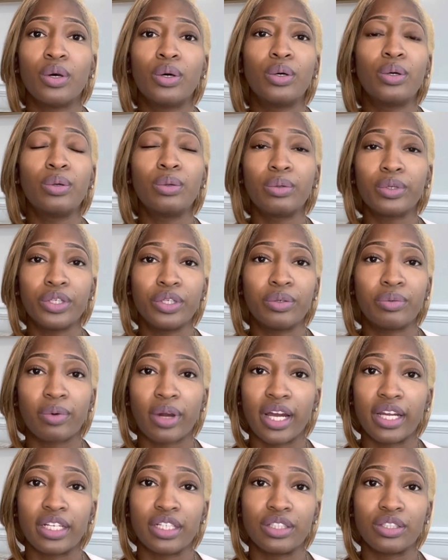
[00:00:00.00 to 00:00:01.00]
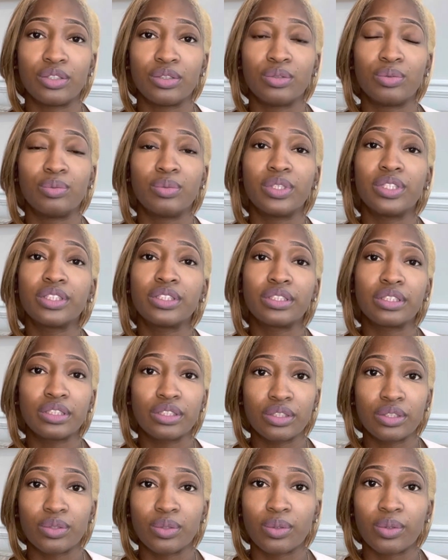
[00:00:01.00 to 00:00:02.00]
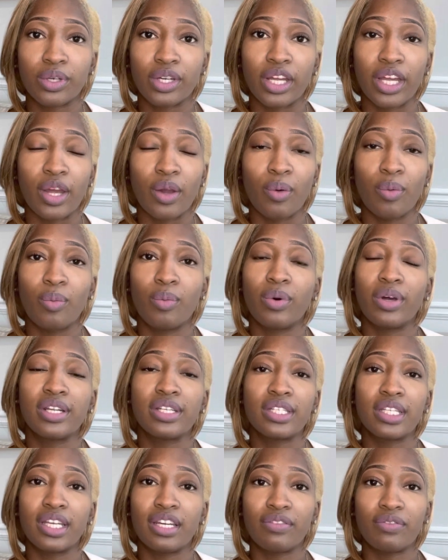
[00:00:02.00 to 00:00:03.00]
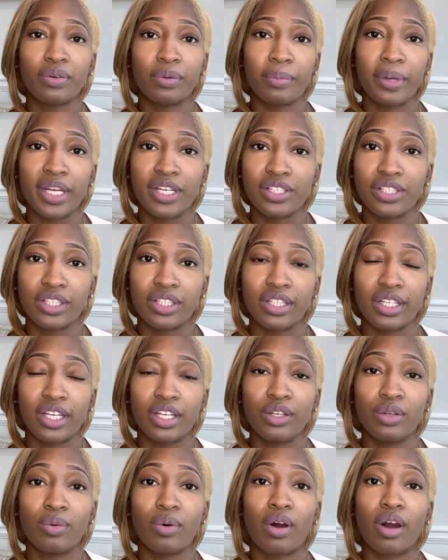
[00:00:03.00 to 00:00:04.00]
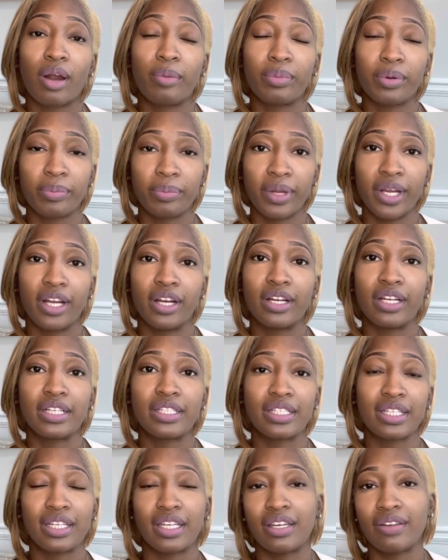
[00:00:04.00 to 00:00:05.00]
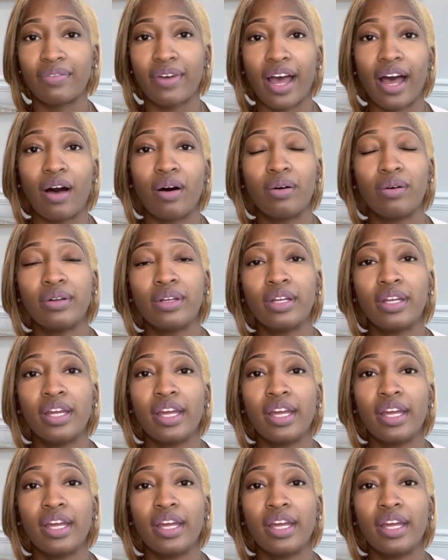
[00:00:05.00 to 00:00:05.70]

Who are you writing to? What is the story? What is the information that you are preparing to give out?